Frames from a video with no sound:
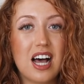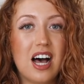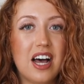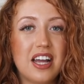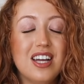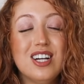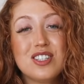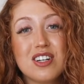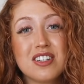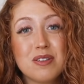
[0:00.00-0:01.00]
I
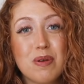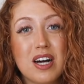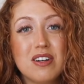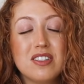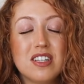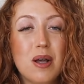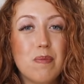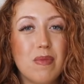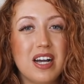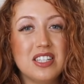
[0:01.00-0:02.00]
talked about
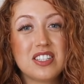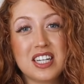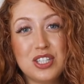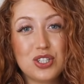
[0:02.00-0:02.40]
my skin